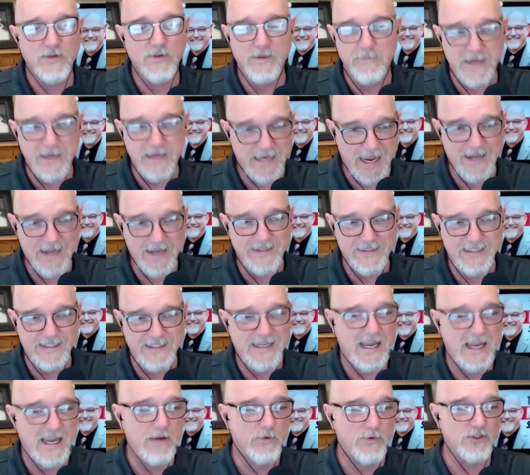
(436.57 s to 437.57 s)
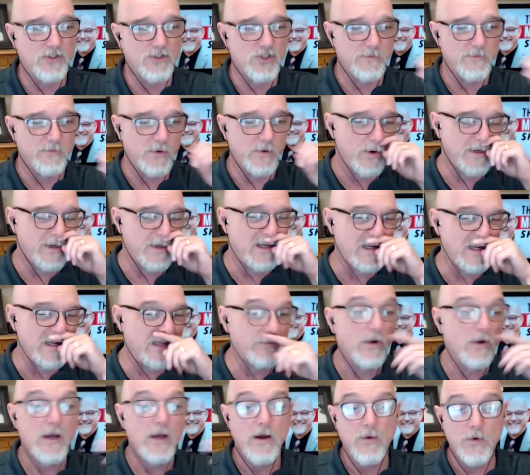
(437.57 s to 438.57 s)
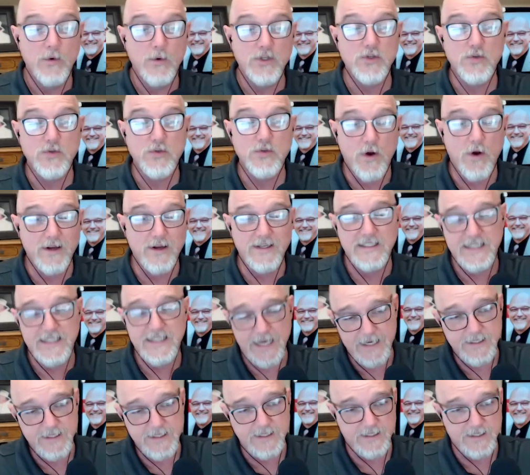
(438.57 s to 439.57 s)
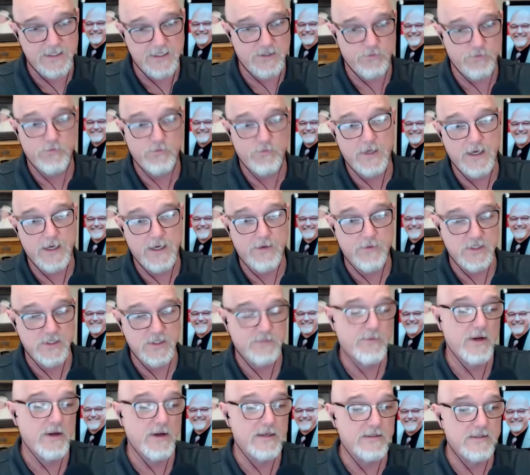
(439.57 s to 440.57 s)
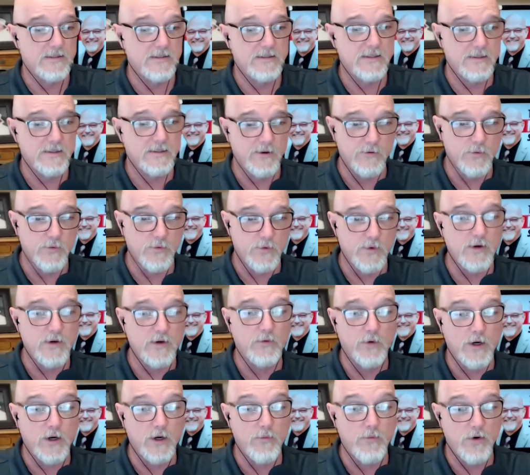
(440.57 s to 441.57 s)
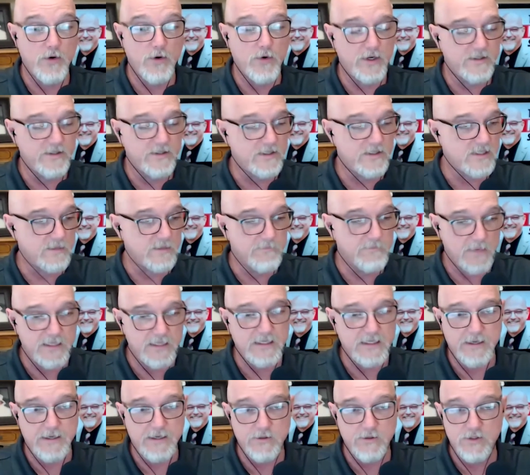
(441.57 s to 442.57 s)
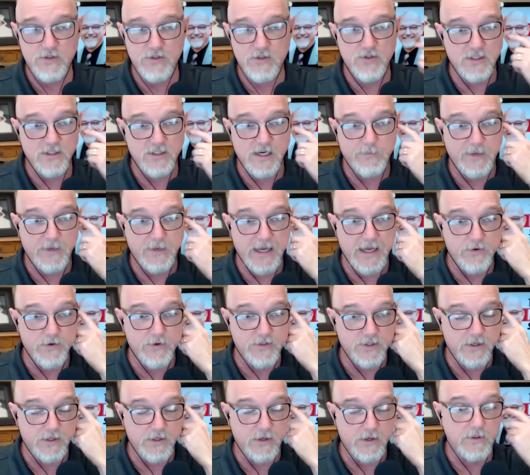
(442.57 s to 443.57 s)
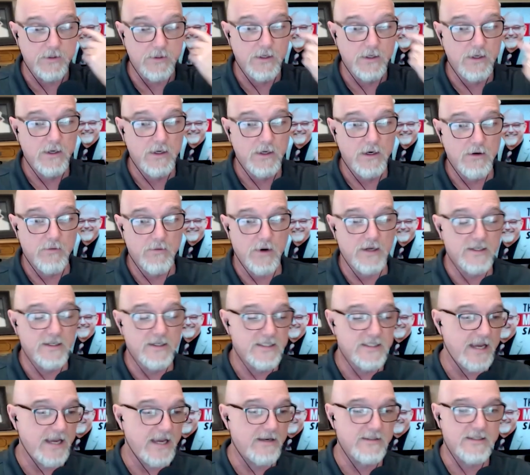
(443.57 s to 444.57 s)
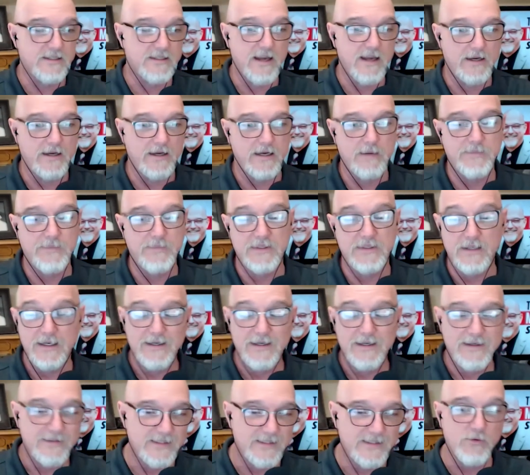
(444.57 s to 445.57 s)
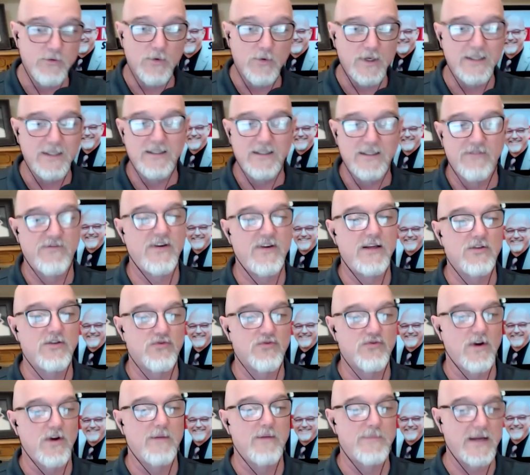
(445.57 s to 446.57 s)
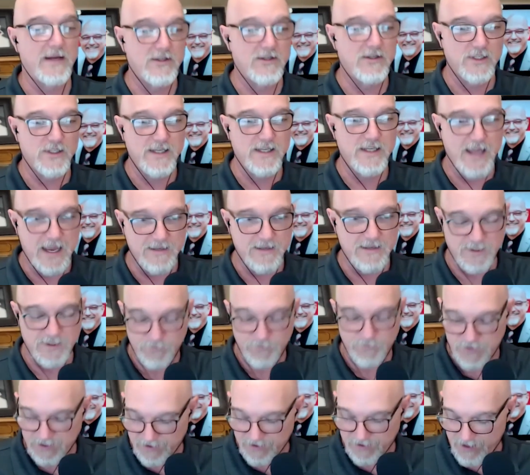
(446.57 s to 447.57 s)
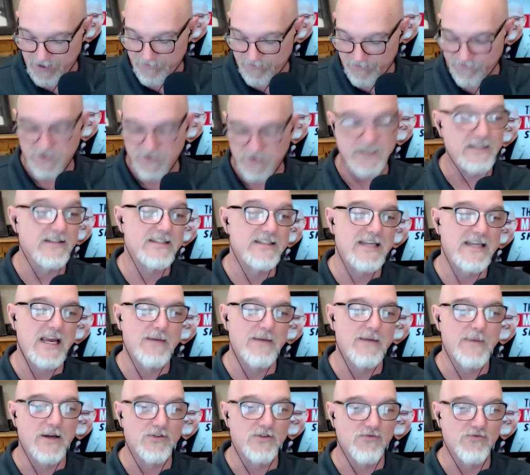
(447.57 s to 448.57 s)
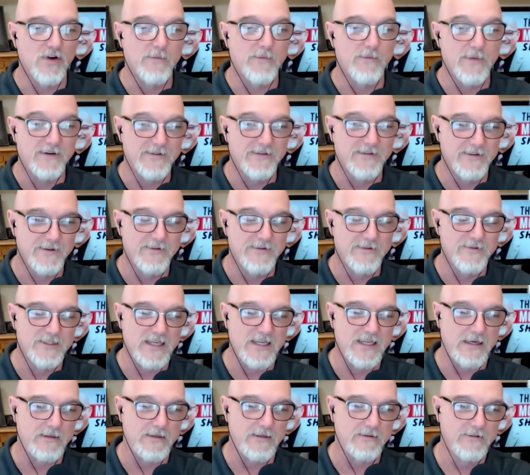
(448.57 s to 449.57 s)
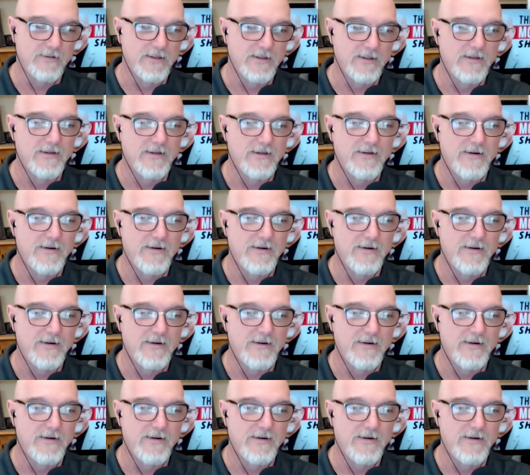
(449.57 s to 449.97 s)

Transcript: what the Manhattan DA really should be working on, which is Ron DeSantis's response. You know, we're recording this on Monday. This was just a couple hours ago. Ron DeSantis got up and didn't really defend Trump. Actually, he had something kind of funny to say about Trump, like saying,